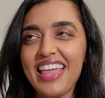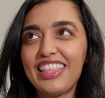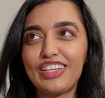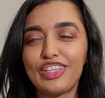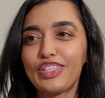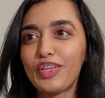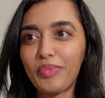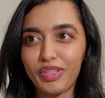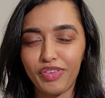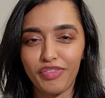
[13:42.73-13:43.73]
They're just so
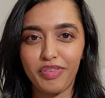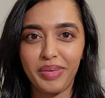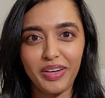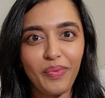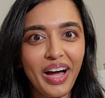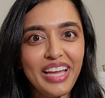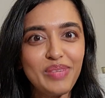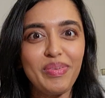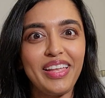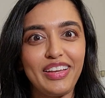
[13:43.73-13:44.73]
much fun for me to watch,
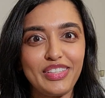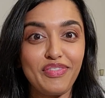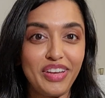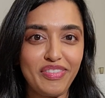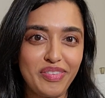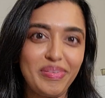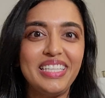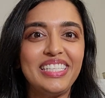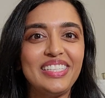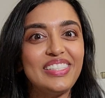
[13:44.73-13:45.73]
but then also fun for me
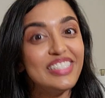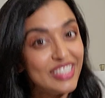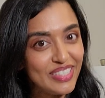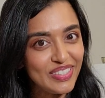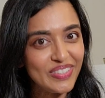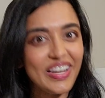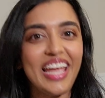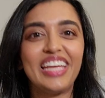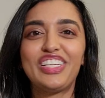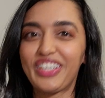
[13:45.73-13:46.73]
to do
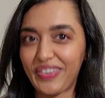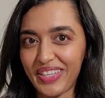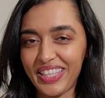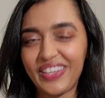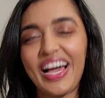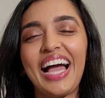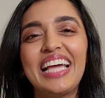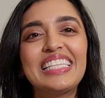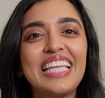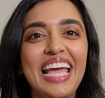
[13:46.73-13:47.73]
and share with you
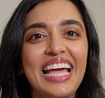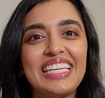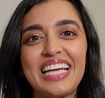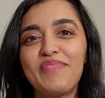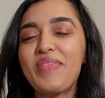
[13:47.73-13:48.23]
guys. And